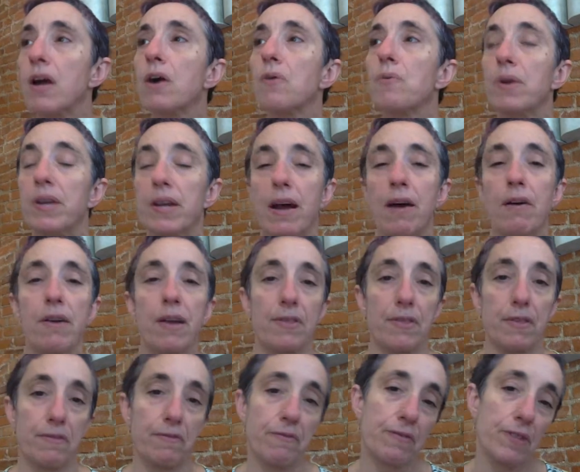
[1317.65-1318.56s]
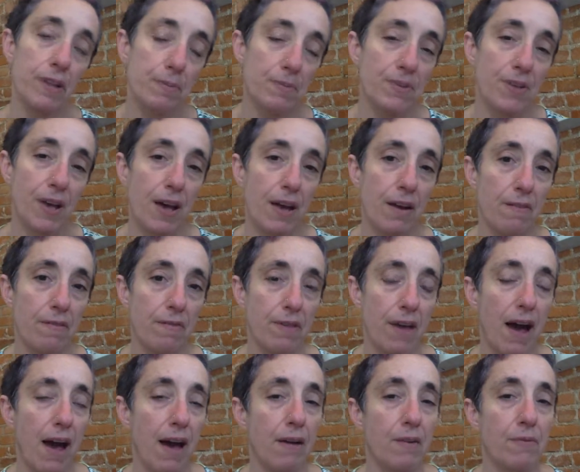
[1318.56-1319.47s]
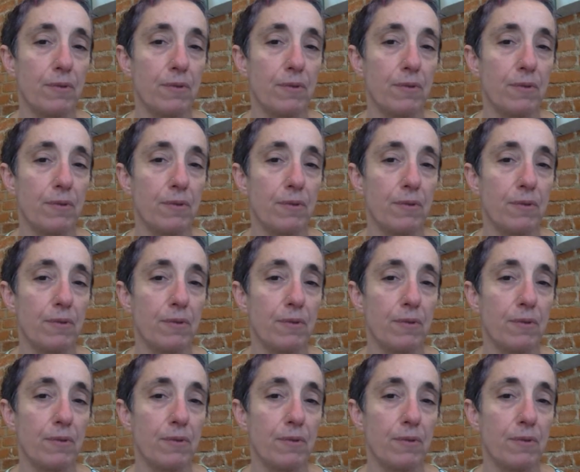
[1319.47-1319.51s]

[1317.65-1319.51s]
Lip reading: we now get the flip side of that,